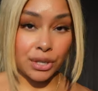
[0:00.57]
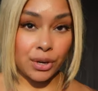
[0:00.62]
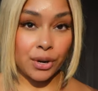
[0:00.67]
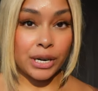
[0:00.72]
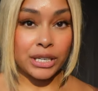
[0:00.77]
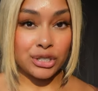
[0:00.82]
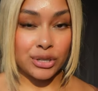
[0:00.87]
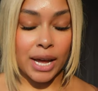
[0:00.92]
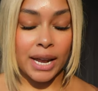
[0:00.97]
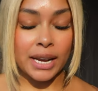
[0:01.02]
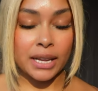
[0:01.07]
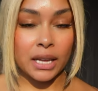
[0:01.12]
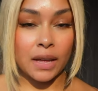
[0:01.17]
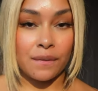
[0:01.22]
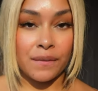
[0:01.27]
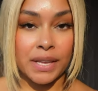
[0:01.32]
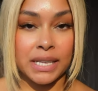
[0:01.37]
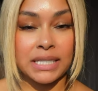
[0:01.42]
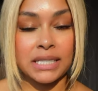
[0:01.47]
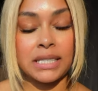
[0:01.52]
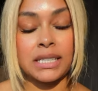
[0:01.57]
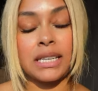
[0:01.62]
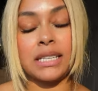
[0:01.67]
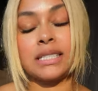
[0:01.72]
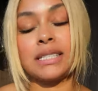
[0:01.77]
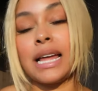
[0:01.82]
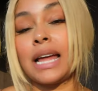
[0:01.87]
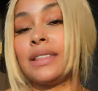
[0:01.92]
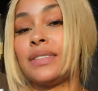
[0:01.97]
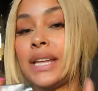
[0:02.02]
Dior is trying to convince
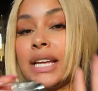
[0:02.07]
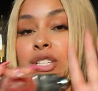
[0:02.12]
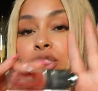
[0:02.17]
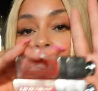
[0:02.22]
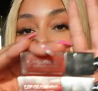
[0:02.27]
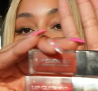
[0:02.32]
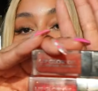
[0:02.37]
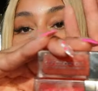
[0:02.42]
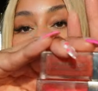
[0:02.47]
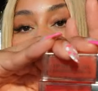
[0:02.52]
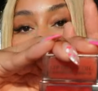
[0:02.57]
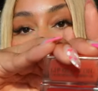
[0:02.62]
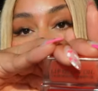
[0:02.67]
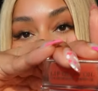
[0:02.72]
us that these are worth